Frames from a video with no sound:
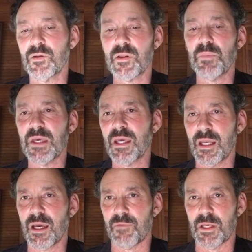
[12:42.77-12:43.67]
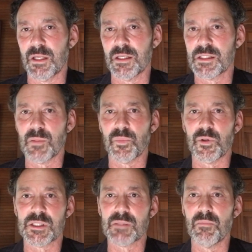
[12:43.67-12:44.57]
the beginning of it in the
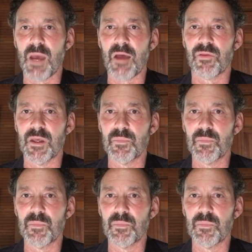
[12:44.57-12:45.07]
simplest method.